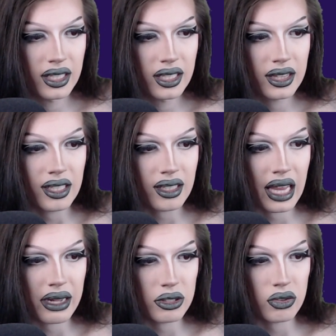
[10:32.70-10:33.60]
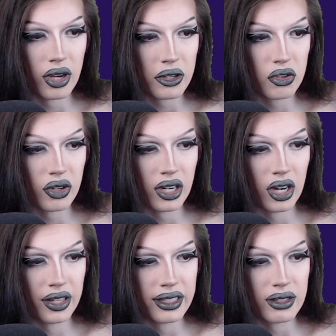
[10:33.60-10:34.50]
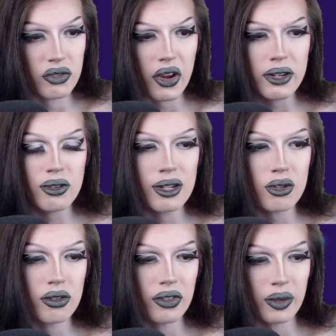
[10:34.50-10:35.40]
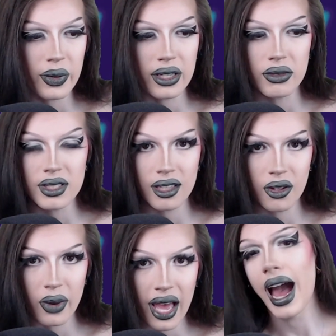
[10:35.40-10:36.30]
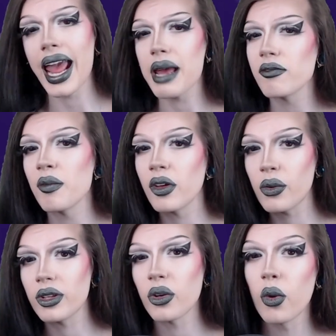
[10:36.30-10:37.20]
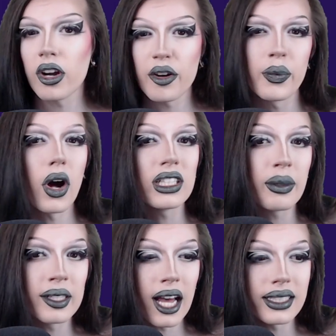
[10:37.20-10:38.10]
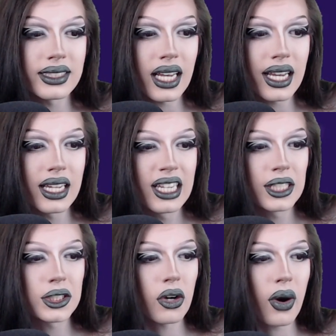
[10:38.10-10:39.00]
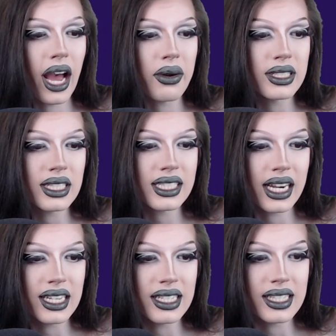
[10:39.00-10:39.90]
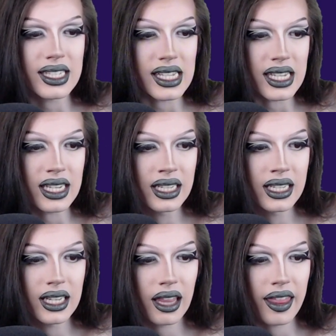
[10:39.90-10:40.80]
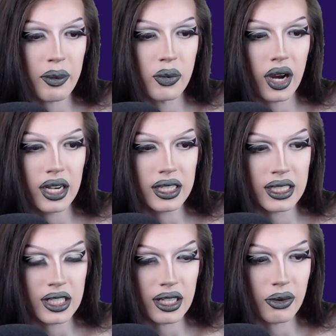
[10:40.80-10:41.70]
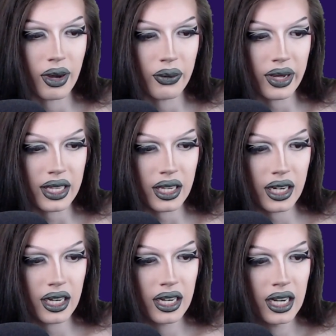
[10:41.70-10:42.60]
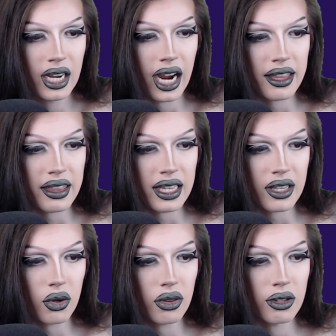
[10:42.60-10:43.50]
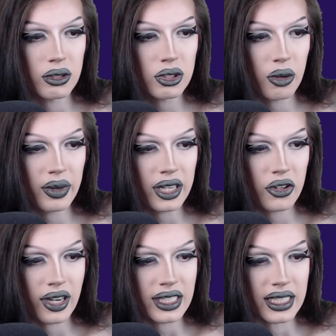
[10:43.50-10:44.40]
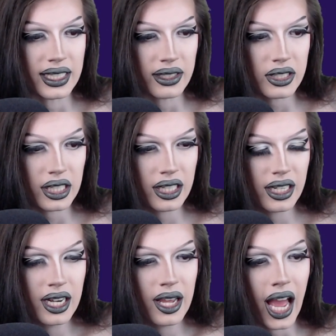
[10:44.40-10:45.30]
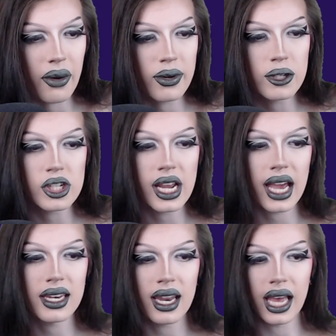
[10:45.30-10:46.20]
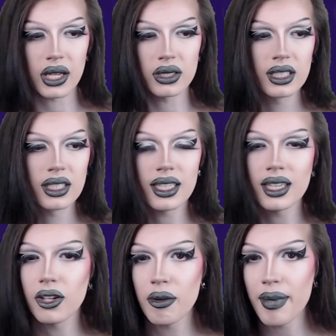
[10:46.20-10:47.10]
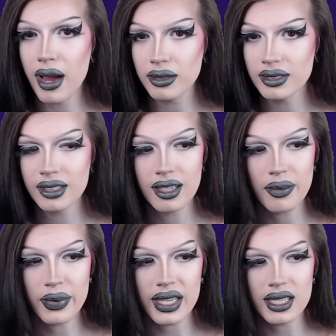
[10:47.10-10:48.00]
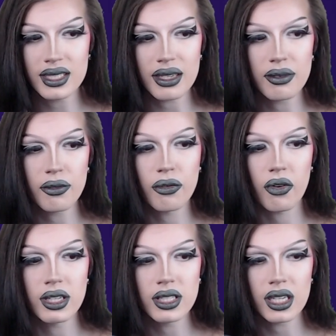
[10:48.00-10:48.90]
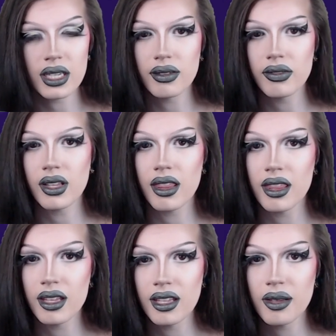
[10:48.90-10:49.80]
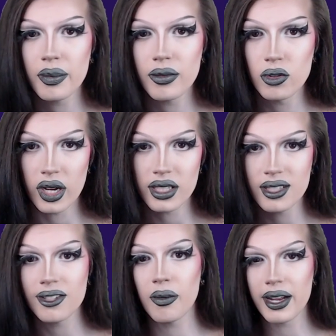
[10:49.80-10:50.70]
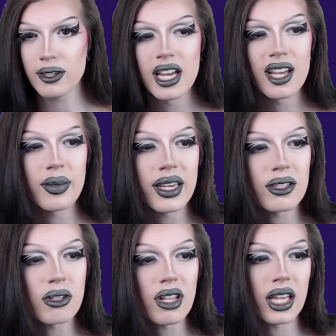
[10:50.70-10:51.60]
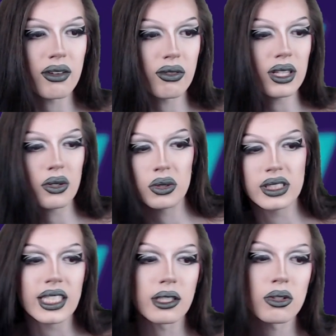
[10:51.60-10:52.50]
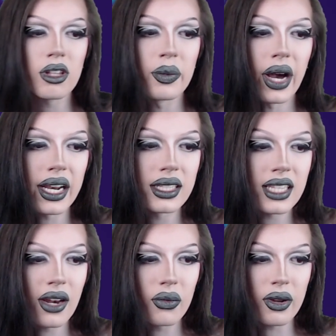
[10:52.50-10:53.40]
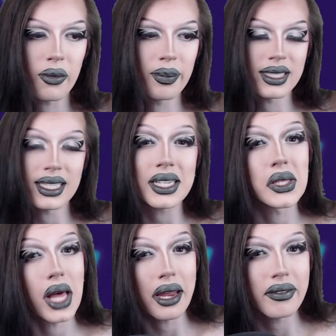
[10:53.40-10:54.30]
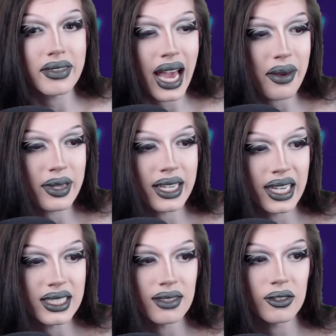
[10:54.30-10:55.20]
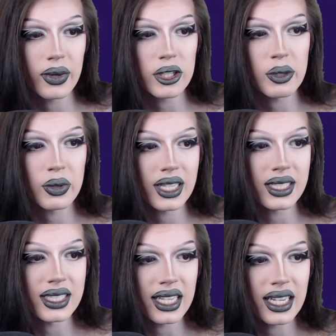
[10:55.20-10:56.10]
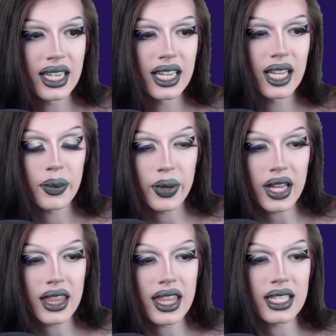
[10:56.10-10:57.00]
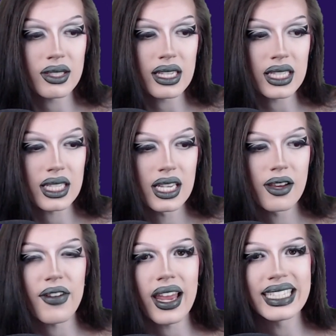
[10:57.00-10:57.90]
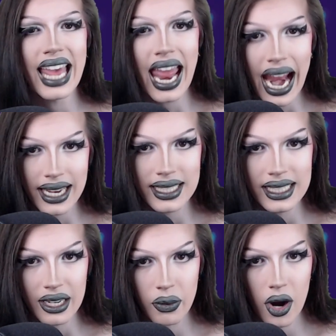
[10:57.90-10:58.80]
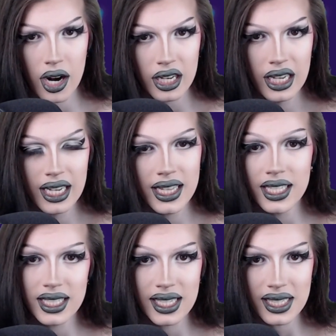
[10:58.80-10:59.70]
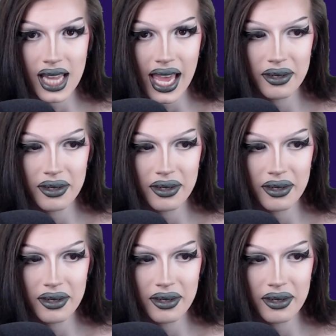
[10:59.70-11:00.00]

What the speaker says: The cloud structuring on this very traditional Filipino silhouette. I am familiar with the work of Paul de Malanta, so I was excited to see that brought into the runway here. I think there's so many great details here. I wish she hadn't held the little mountain piece in front of the dress so much, because there's a lot of really cool details through the bodice and we're missing a lot of that because of the way she presents it. But this is fantastic work. This is a slide.